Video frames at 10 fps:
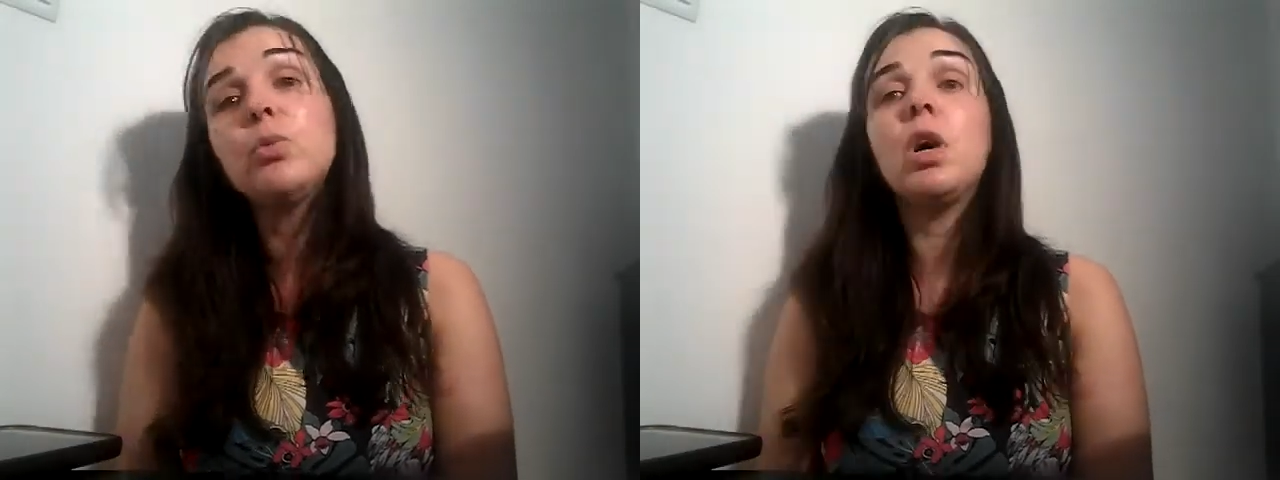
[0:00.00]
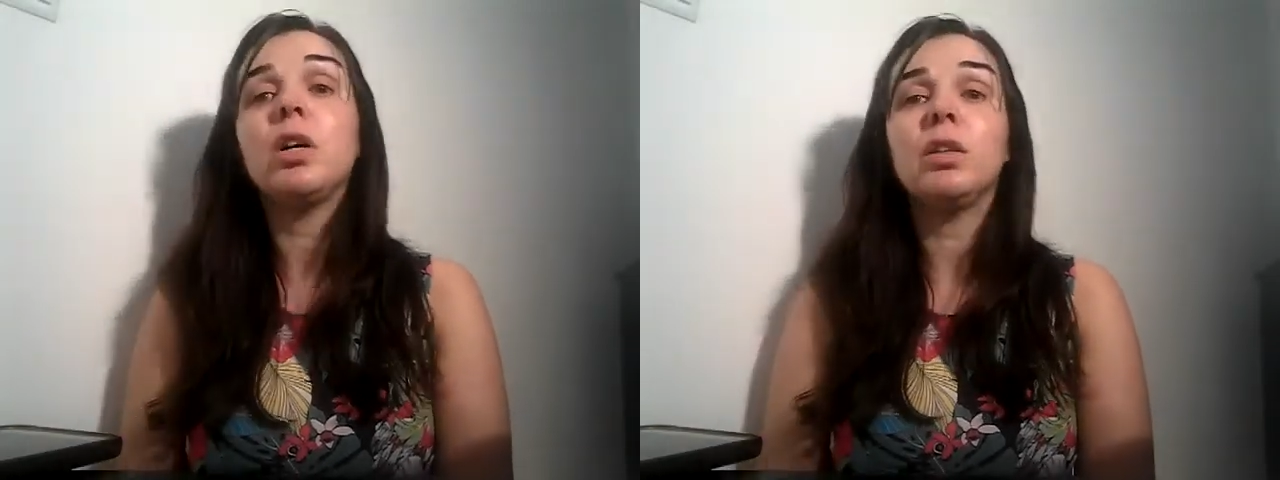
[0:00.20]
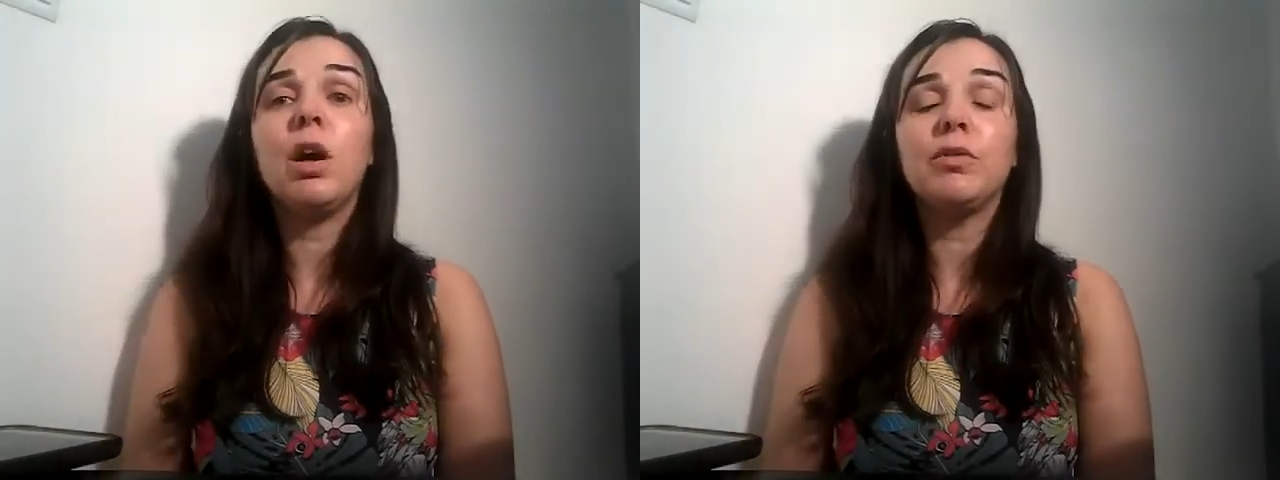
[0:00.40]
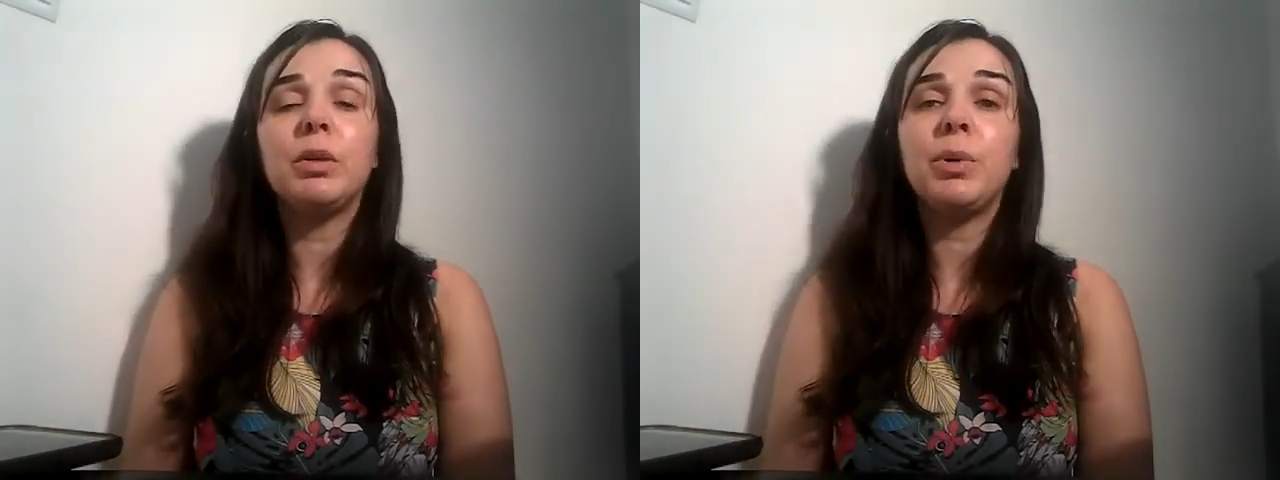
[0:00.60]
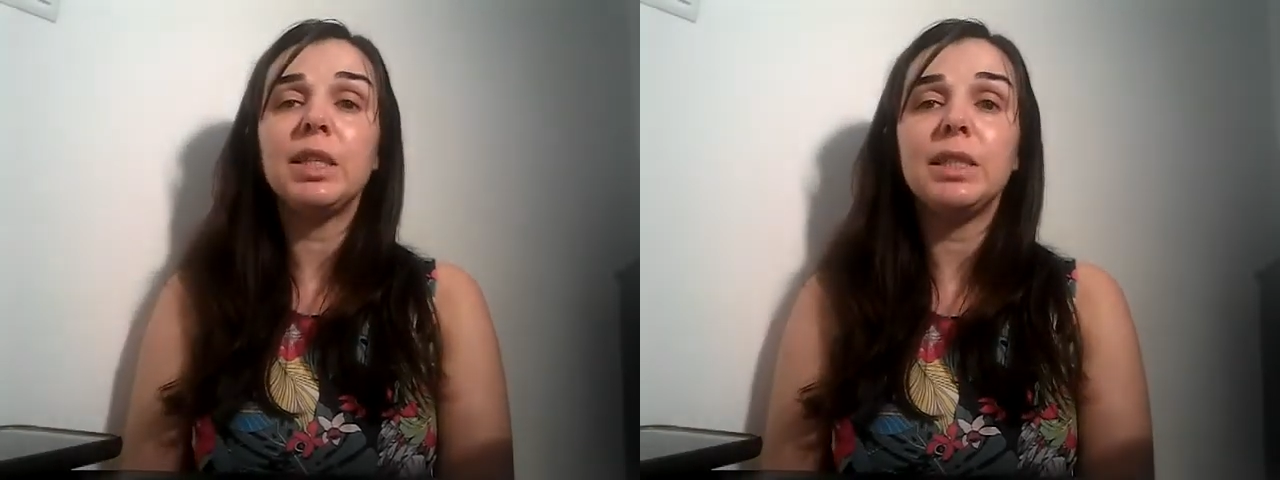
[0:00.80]
one of the
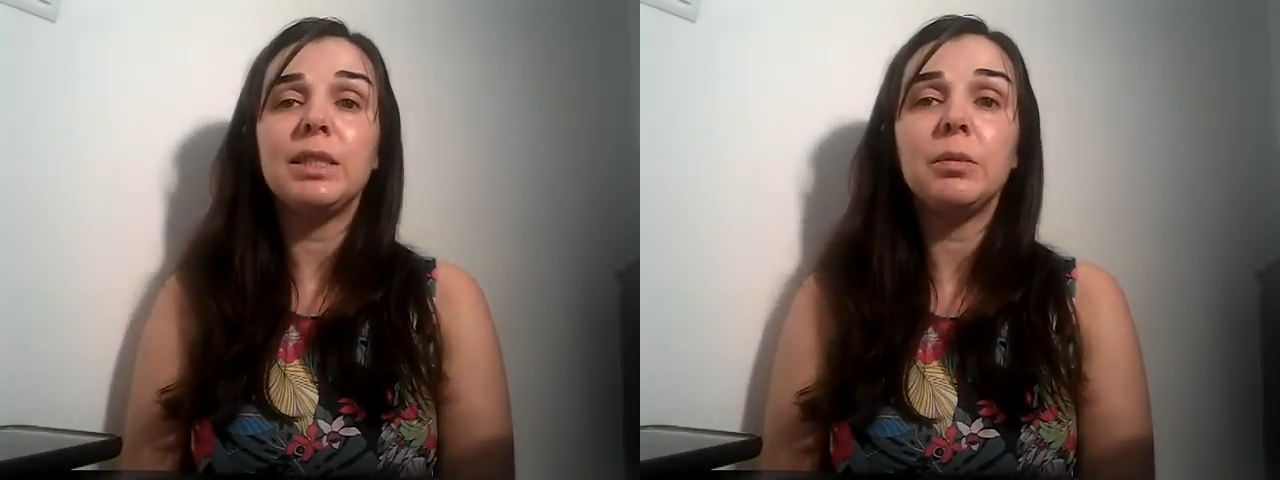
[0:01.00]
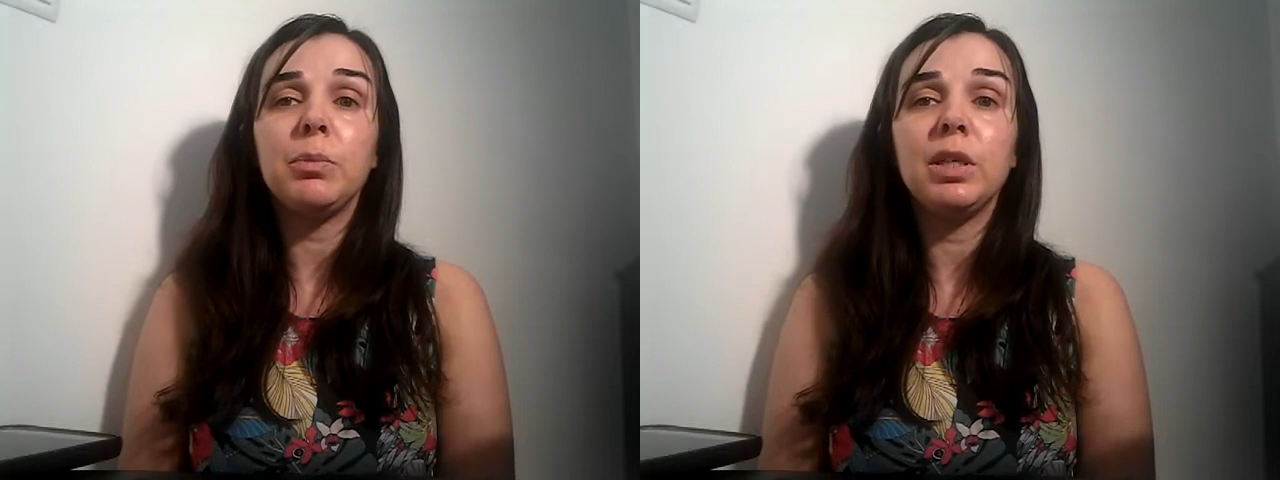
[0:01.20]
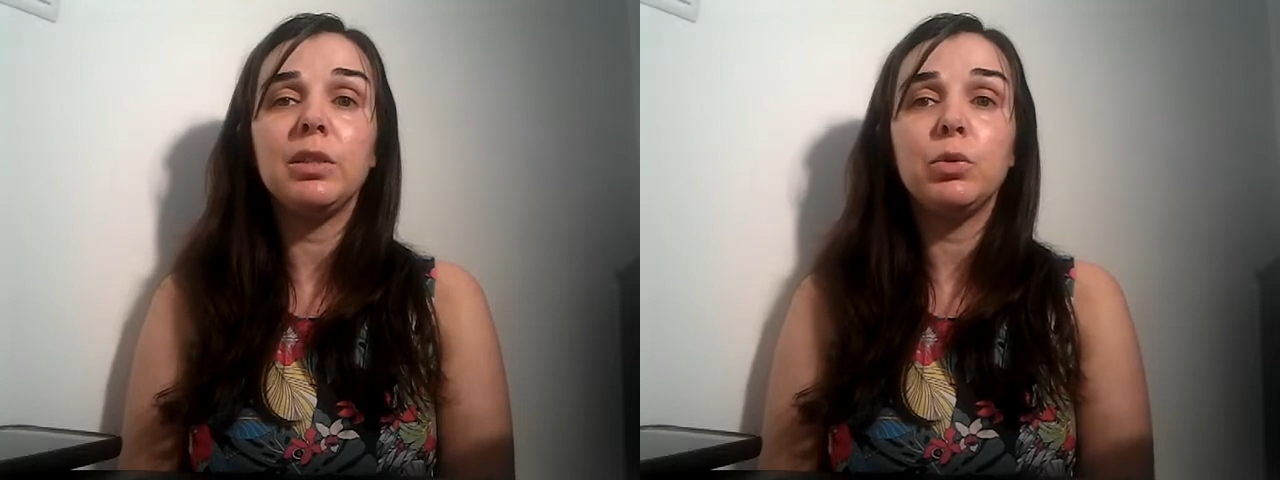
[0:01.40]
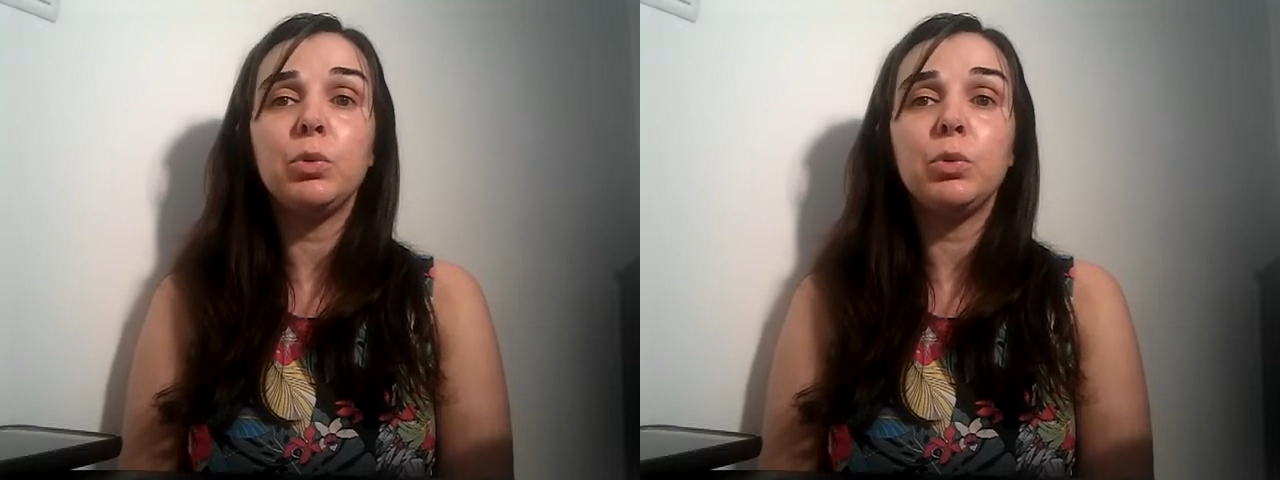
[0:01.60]
participants